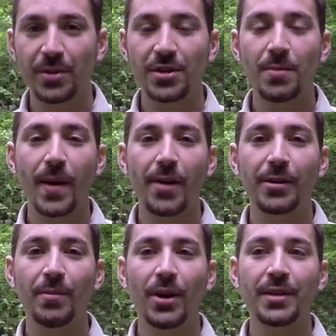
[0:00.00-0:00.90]
but do bear
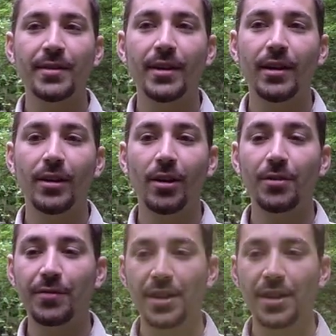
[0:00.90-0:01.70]
in mind that a lot of